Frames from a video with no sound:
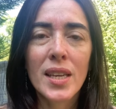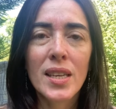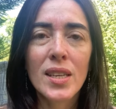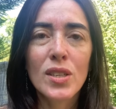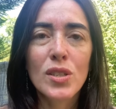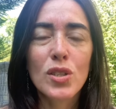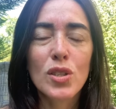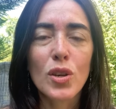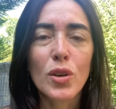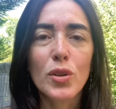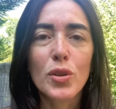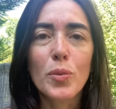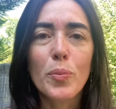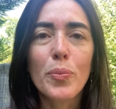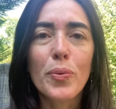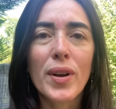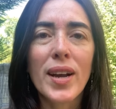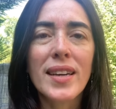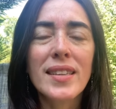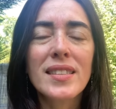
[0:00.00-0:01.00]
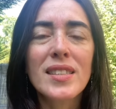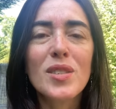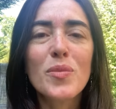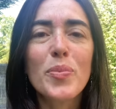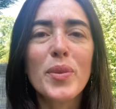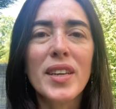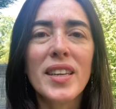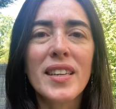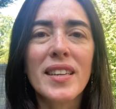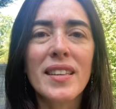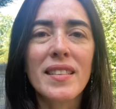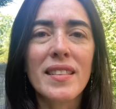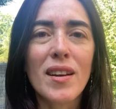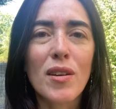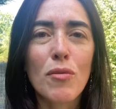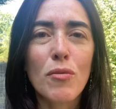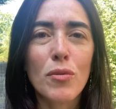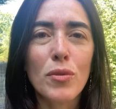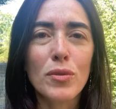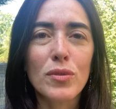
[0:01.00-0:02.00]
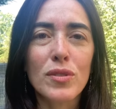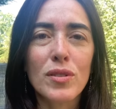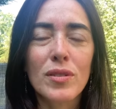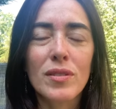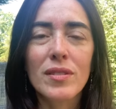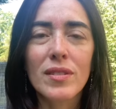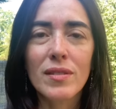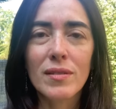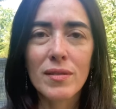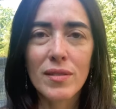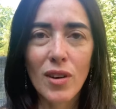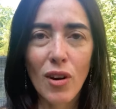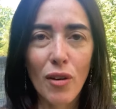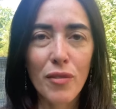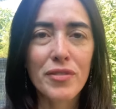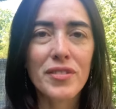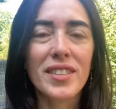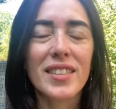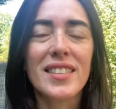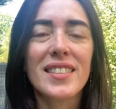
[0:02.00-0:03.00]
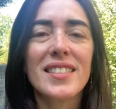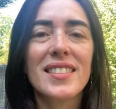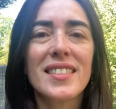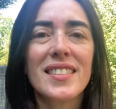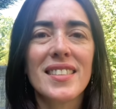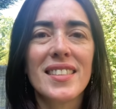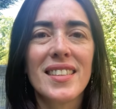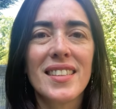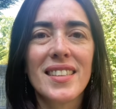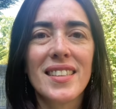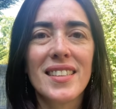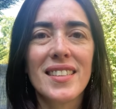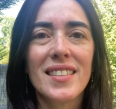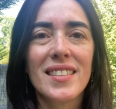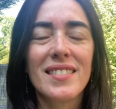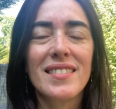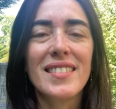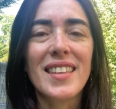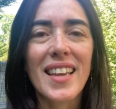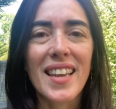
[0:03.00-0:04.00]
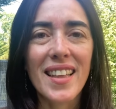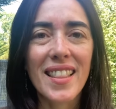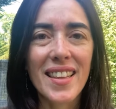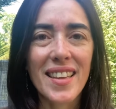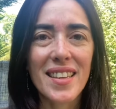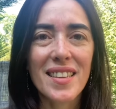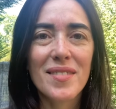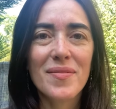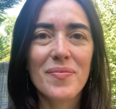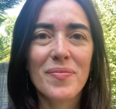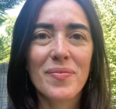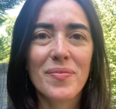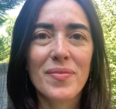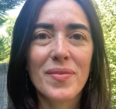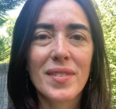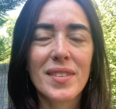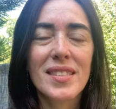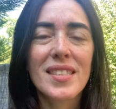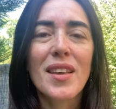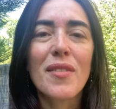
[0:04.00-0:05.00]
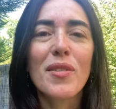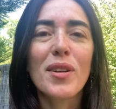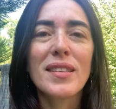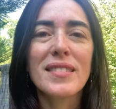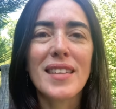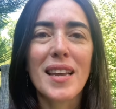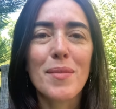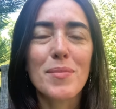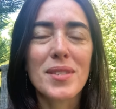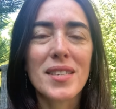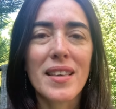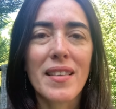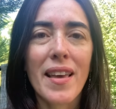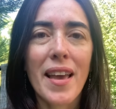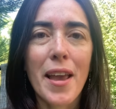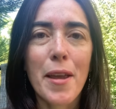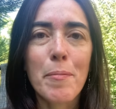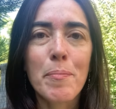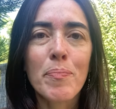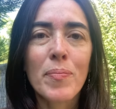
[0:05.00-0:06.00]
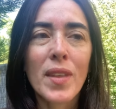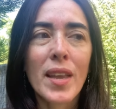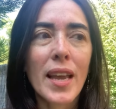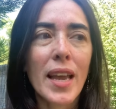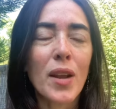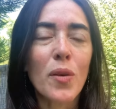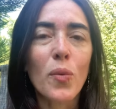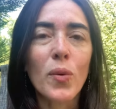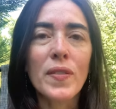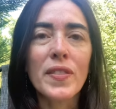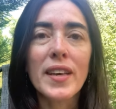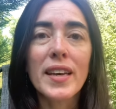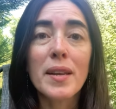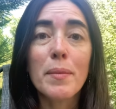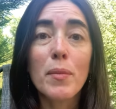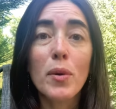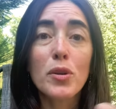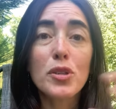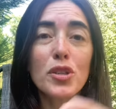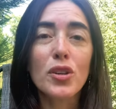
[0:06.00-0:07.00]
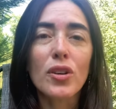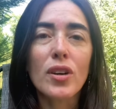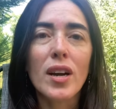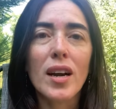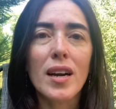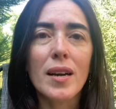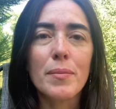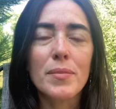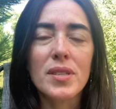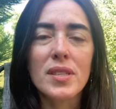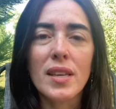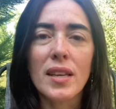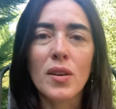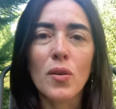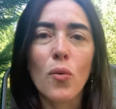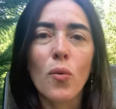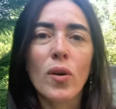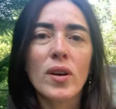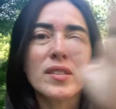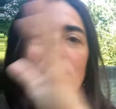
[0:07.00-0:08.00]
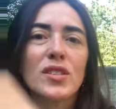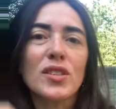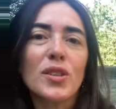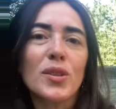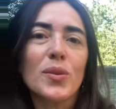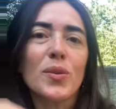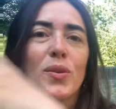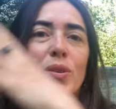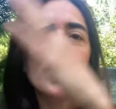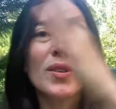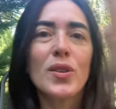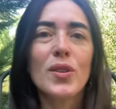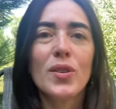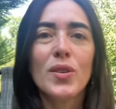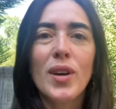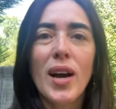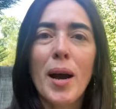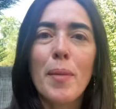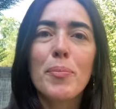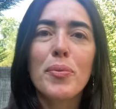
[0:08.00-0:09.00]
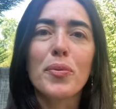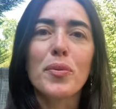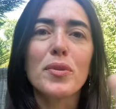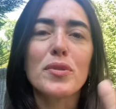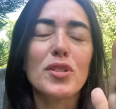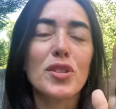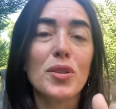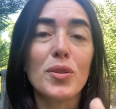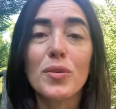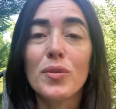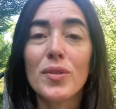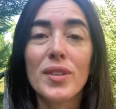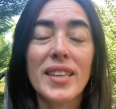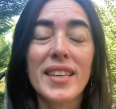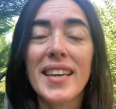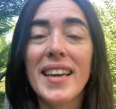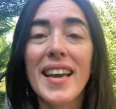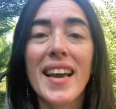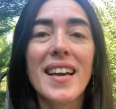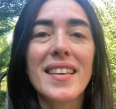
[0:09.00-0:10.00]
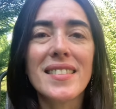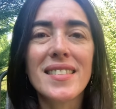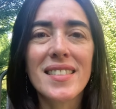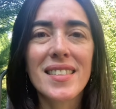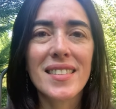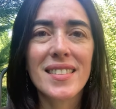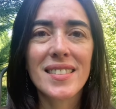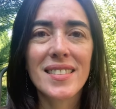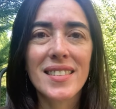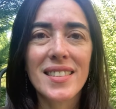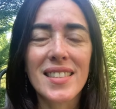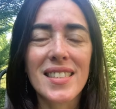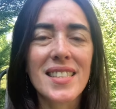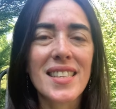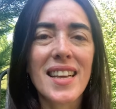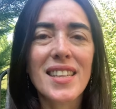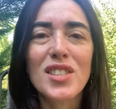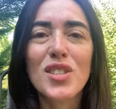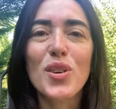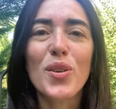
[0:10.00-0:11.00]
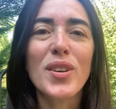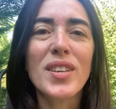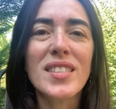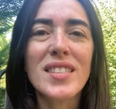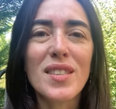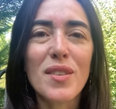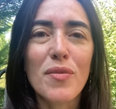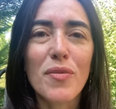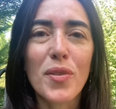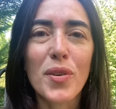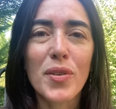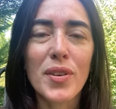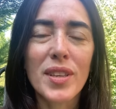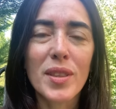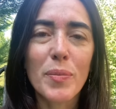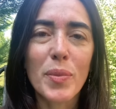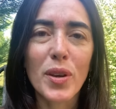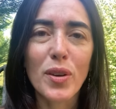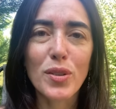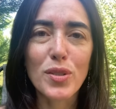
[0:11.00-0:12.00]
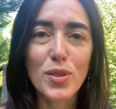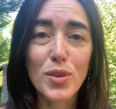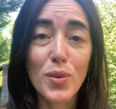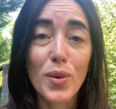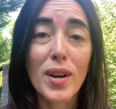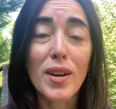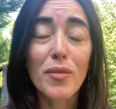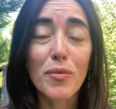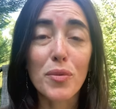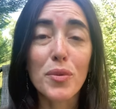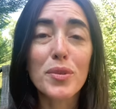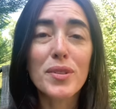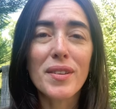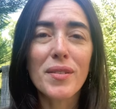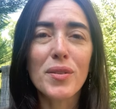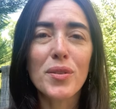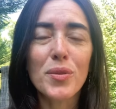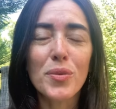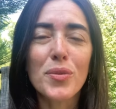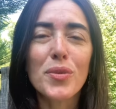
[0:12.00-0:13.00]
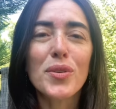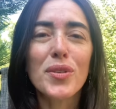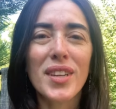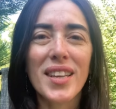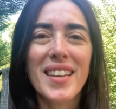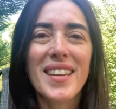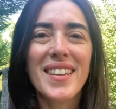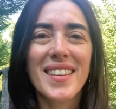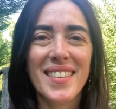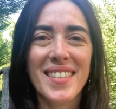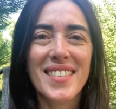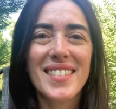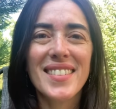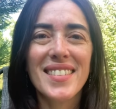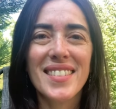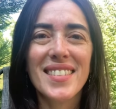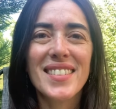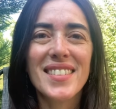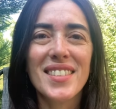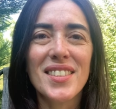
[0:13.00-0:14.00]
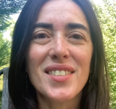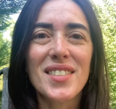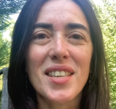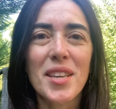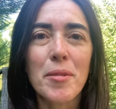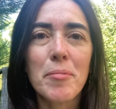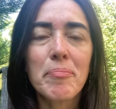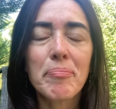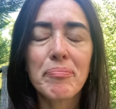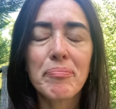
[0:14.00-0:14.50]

So you practice being in that root often, daily, several times a day. And when that emotion comes and it wants to uproot you, it can't. It's not so easy for it because you are rooted, you see?